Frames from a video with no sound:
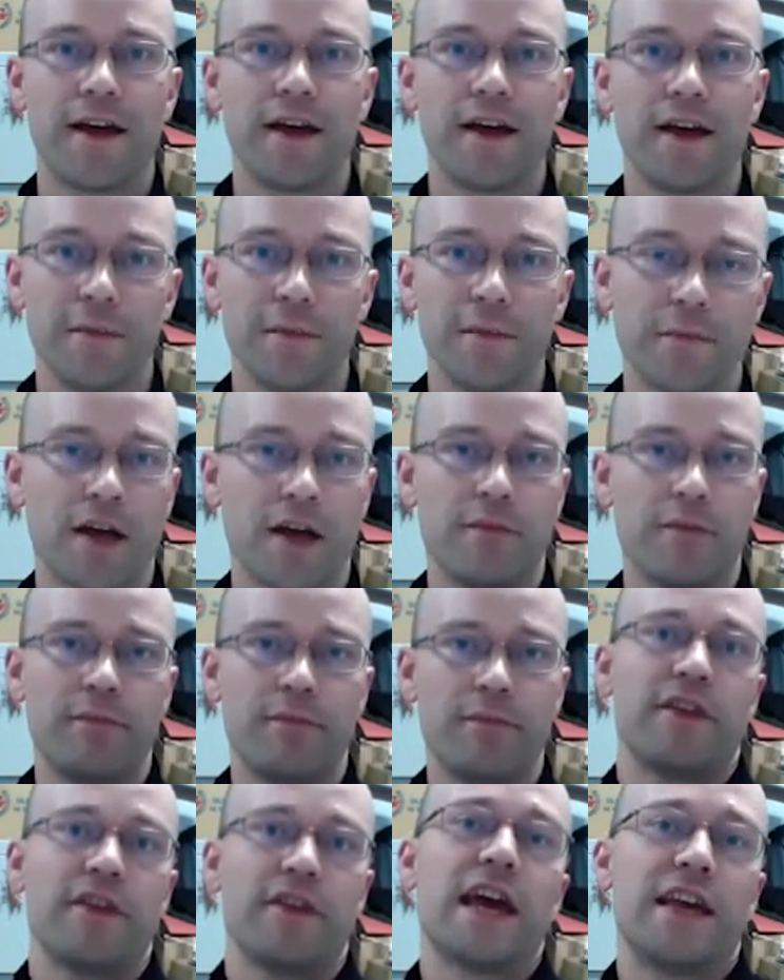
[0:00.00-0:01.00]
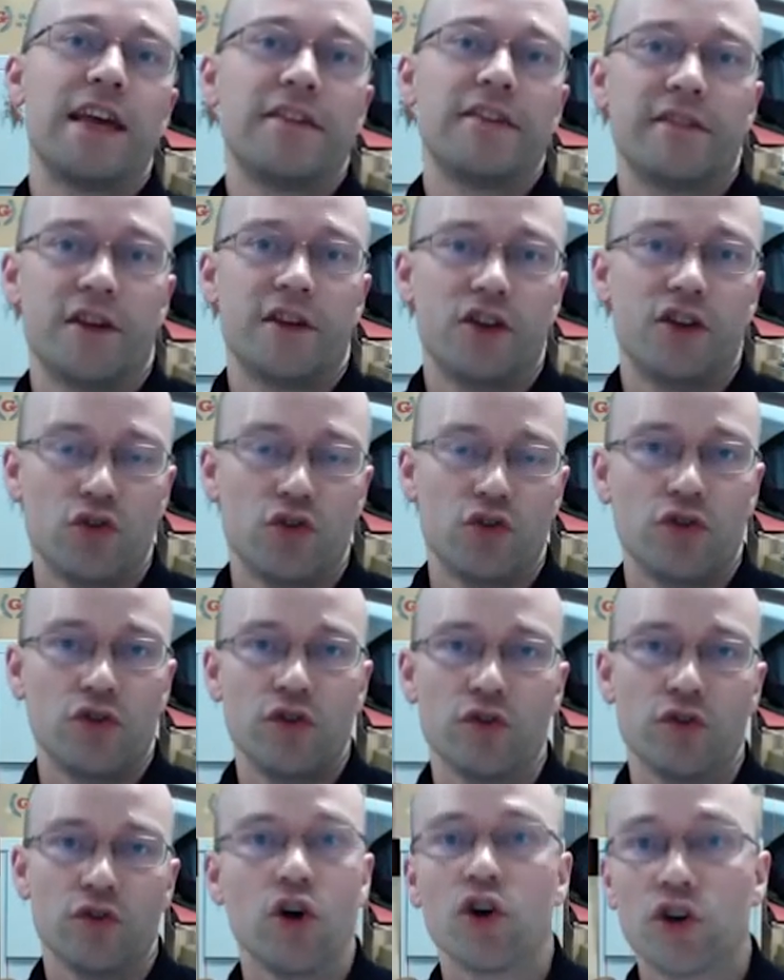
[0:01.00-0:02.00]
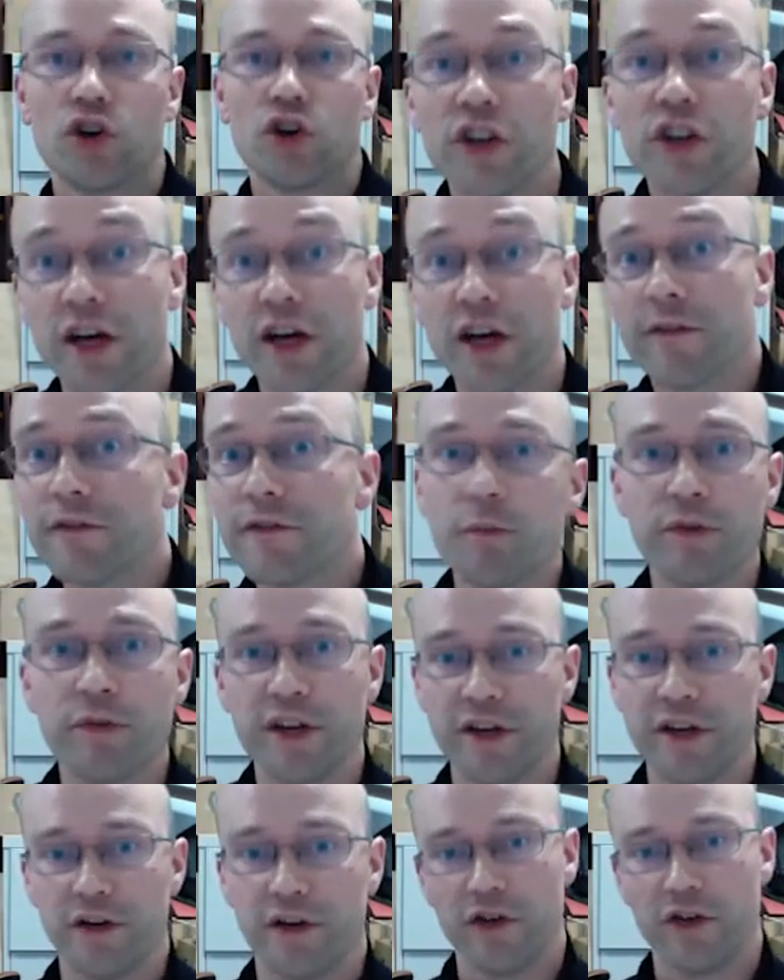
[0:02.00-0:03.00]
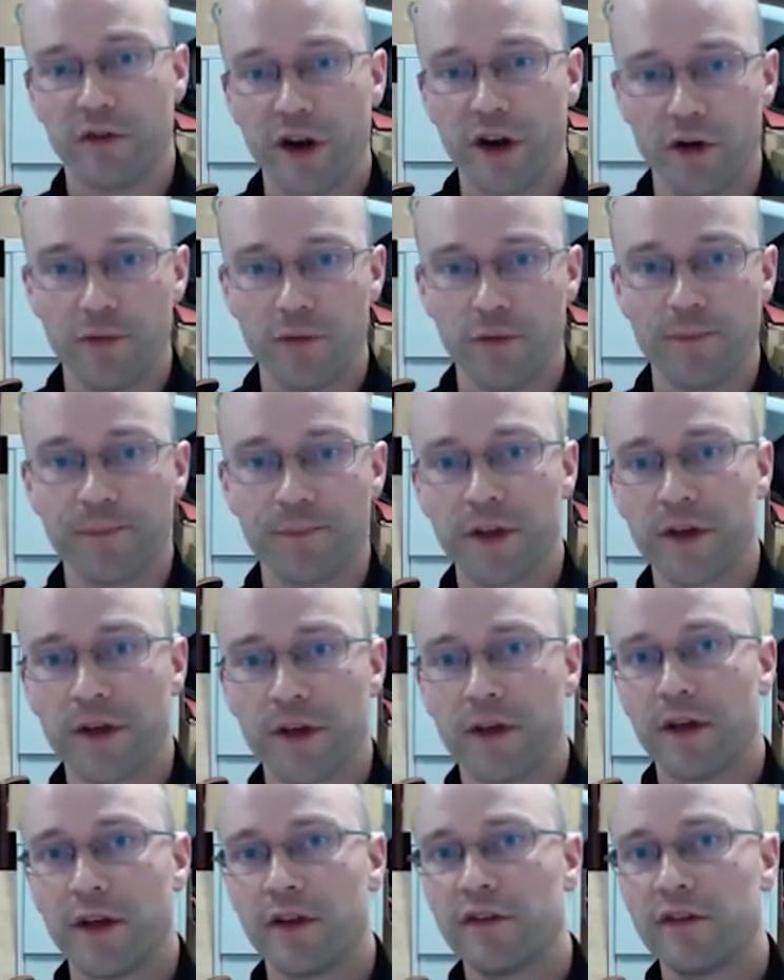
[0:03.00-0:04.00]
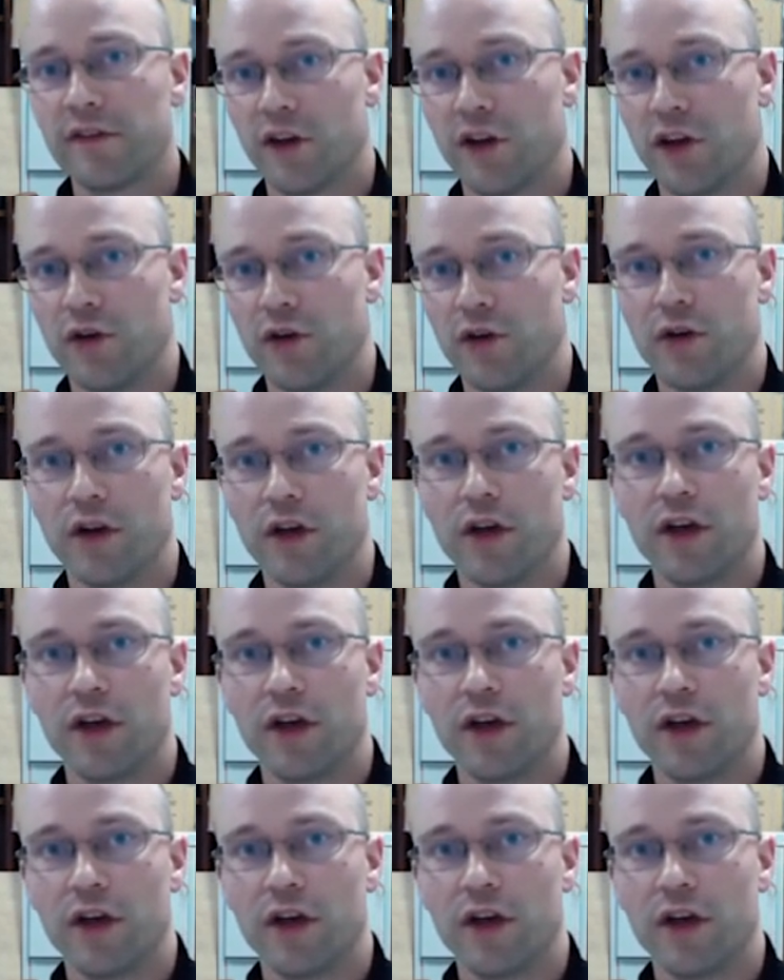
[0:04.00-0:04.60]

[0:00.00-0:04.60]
it might be the case that you're not good enough to breed on your own. So